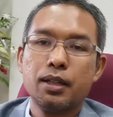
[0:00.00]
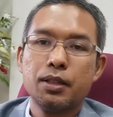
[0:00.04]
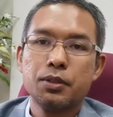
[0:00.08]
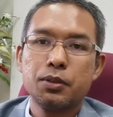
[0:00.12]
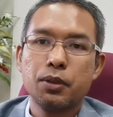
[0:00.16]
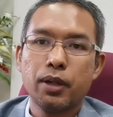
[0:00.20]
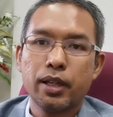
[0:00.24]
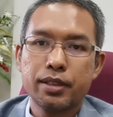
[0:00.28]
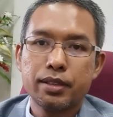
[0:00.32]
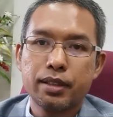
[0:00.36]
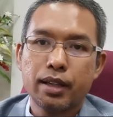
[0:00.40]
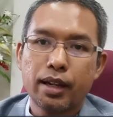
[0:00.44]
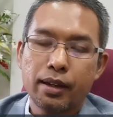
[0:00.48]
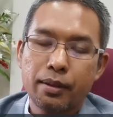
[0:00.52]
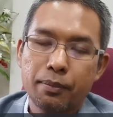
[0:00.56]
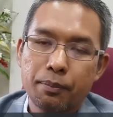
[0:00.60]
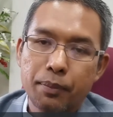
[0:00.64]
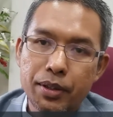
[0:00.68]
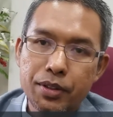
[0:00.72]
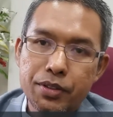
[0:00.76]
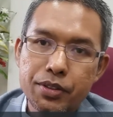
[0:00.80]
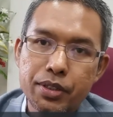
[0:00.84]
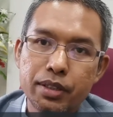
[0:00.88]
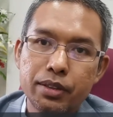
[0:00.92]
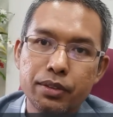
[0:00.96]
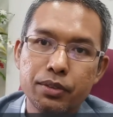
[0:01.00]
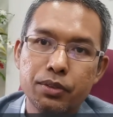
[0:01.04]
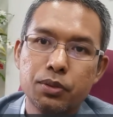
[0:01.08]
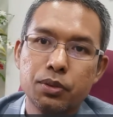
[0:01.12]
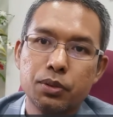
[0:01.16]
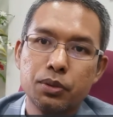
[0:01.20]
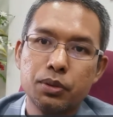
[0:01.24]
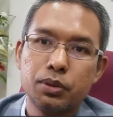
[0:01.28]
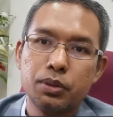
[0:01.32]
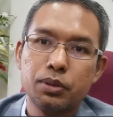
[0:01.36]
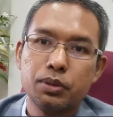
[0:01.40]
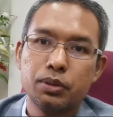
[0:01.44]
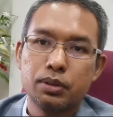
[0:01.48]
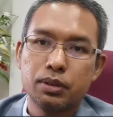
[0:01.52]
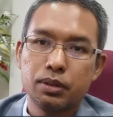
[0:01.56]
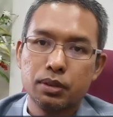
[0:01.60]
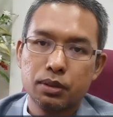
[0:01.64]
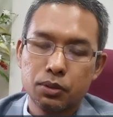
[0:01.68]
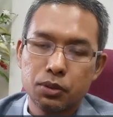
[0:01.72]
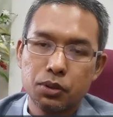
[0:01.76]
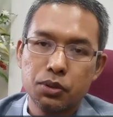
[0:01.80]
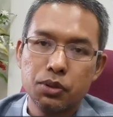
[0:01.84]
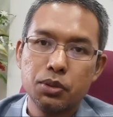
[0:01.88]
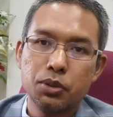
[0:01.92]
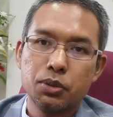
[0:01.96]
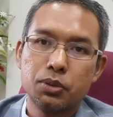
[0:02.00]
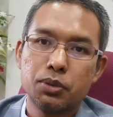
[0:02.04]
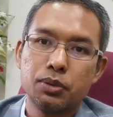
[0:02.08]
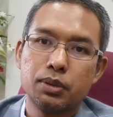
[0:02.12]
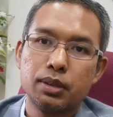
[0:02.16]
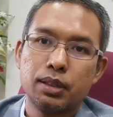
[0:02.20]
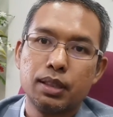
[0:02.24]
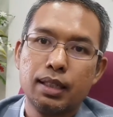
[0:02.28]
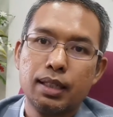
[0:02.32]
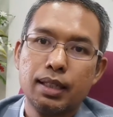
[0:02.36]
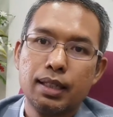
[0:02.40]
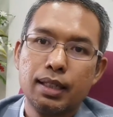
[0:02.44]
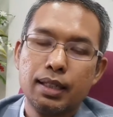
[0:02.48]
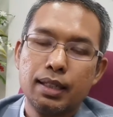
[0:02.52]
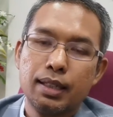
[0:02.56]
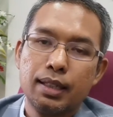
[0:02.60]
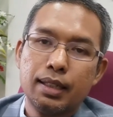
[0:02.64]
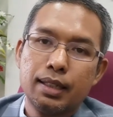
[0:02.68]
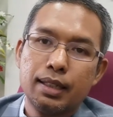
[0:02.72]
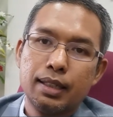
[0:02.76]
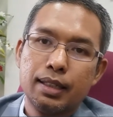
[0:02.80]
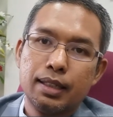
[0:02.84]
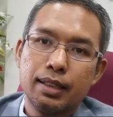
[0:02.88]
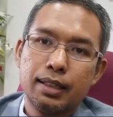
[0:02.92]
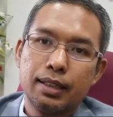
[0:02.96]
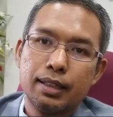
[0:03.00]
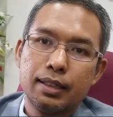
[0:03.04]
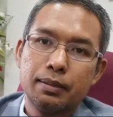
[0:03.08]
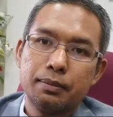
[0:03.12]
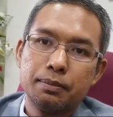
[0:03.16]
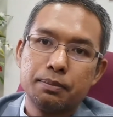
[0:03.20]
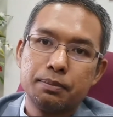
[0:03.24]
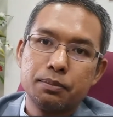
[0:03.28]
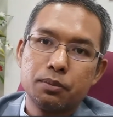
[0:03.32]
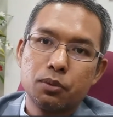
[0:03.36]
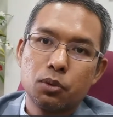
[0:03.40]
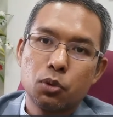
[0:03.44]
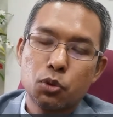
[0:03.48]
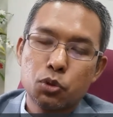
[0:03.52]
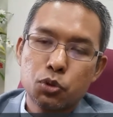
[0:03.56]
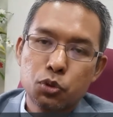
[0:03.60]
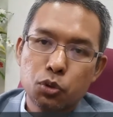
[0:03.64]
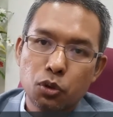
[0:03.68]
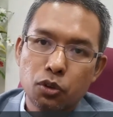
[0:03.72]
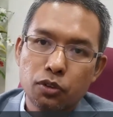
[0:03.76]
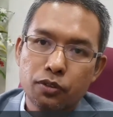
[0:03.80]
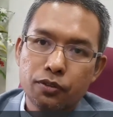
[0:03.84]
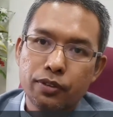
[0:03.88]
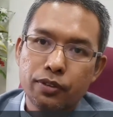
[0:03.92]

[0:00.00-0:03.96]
So as I mentioned to you, Usul